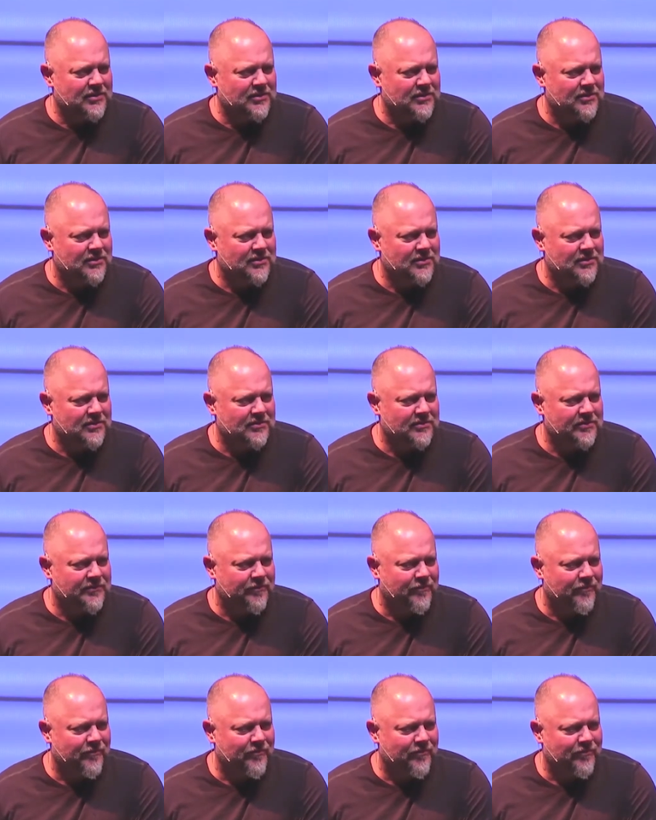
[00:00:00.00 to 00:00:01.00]

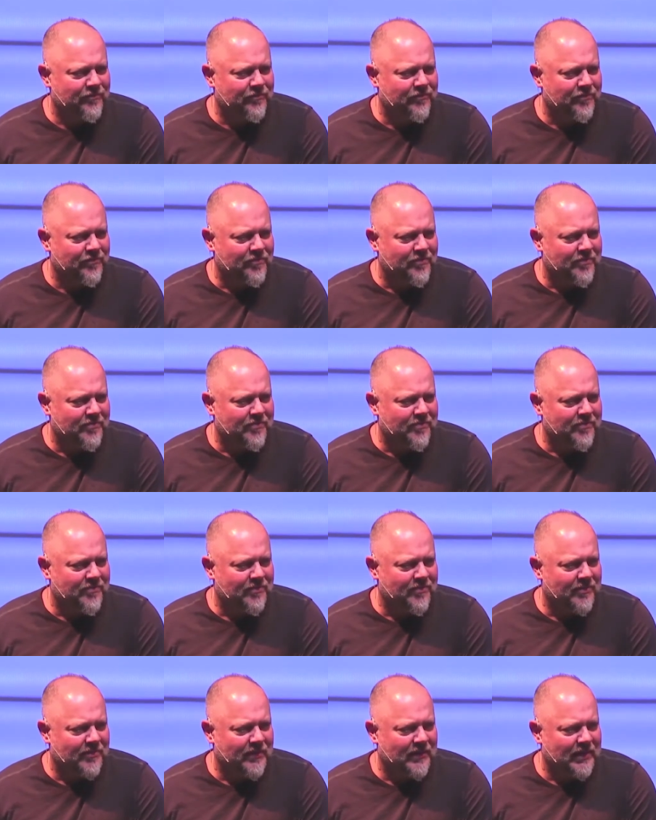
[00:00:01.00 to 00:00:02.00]

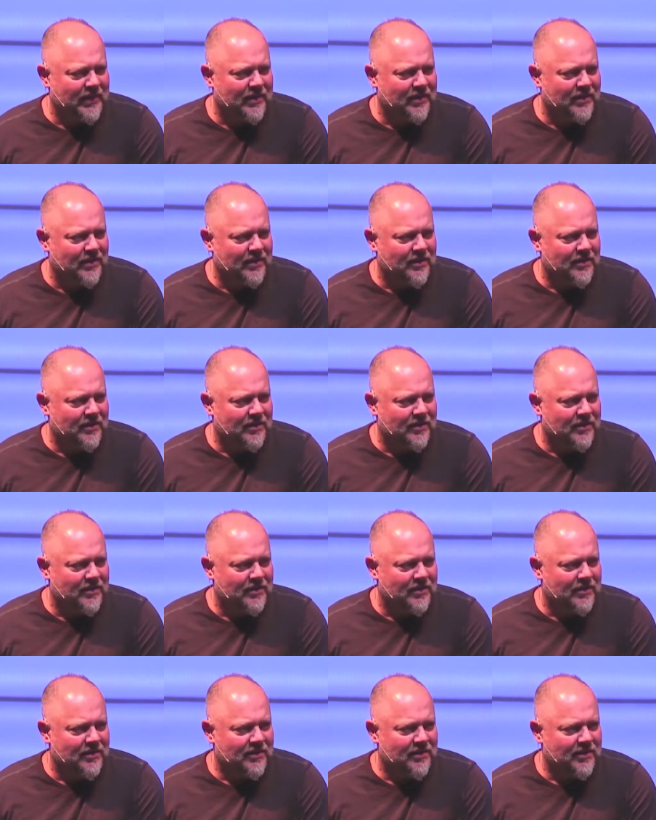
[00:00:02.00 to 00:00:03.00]

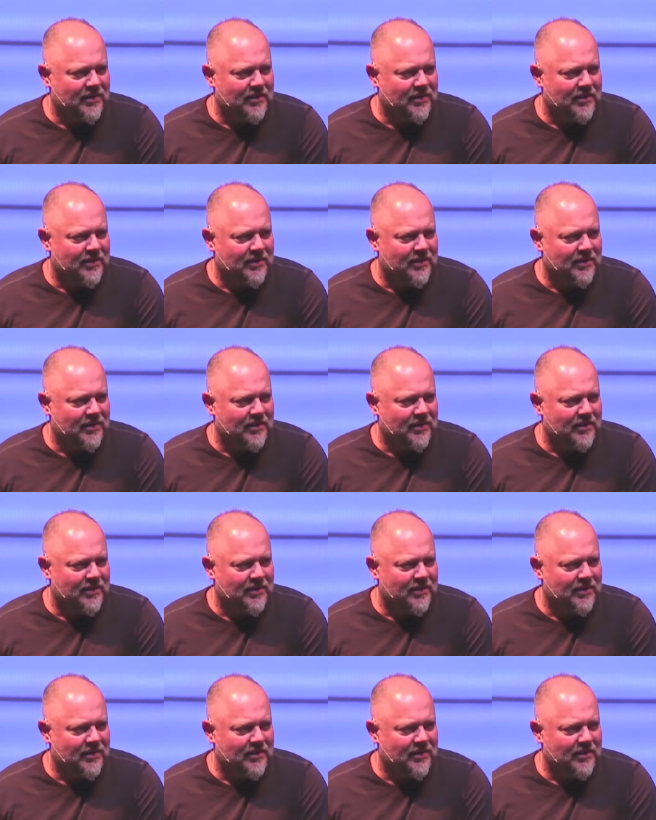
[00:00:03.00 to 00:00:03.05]
No one is speaking in this clip.